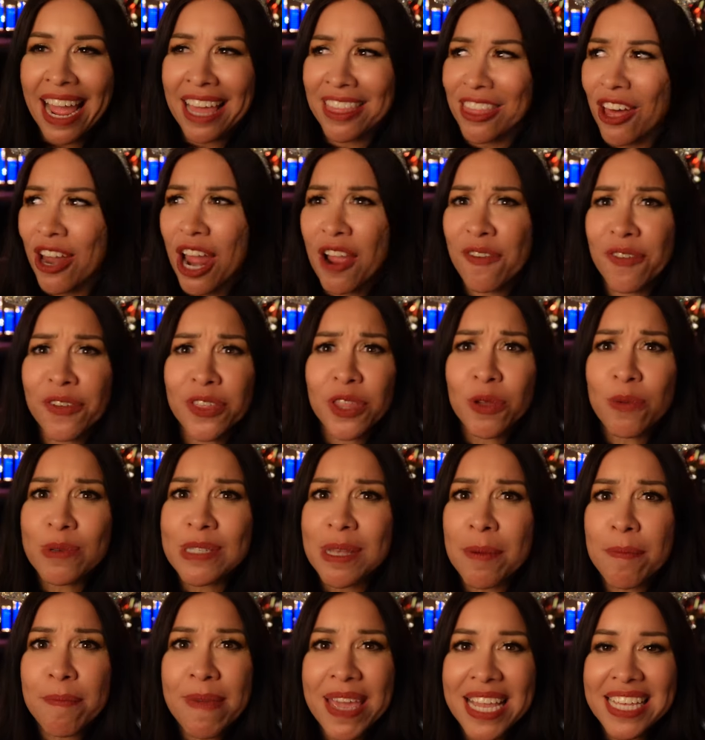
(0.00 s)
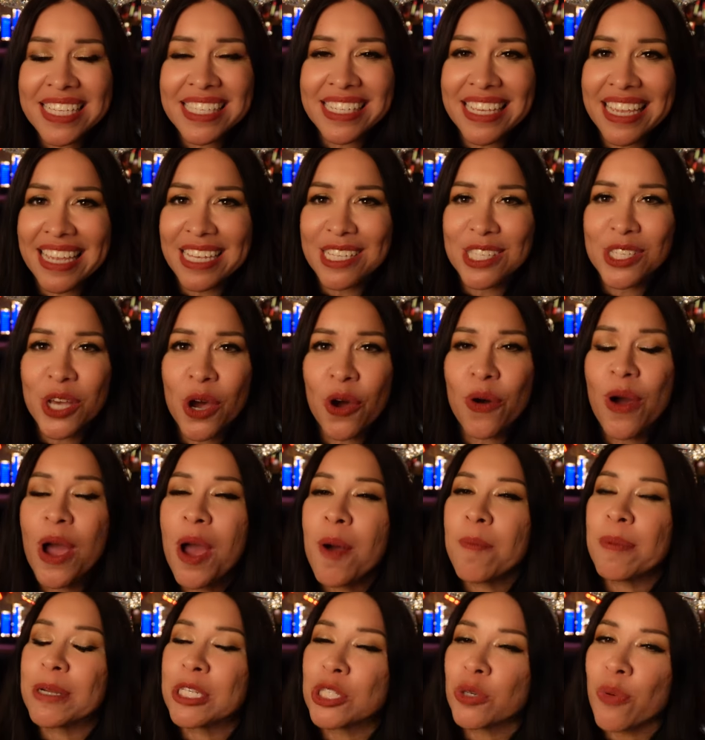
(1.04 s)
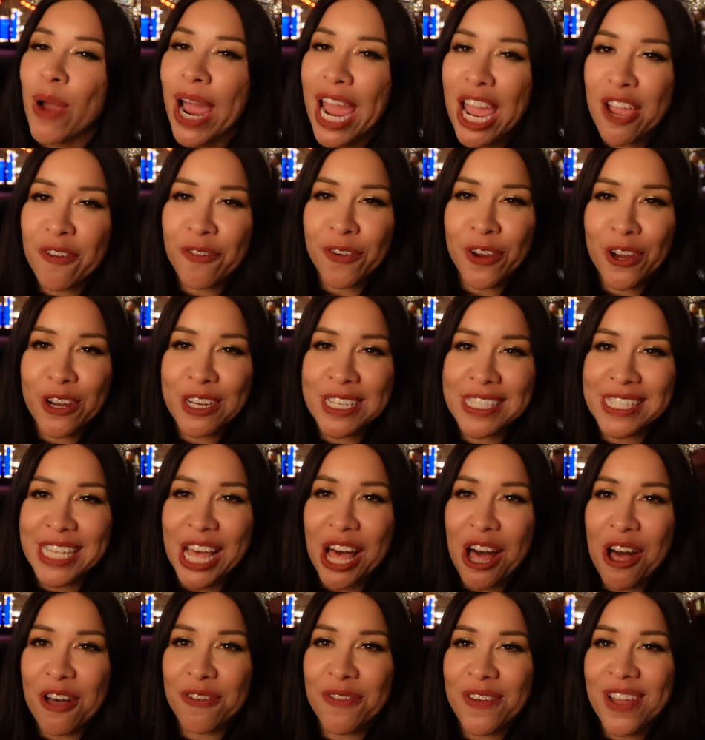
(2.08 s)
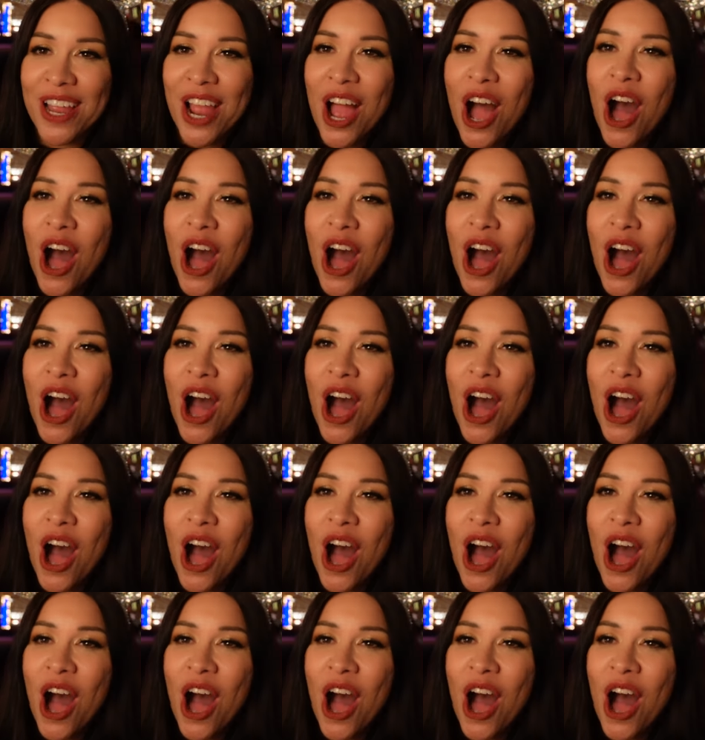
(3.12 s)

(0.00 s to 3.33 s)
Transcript: I thought everything was amazing, but try it for yourself.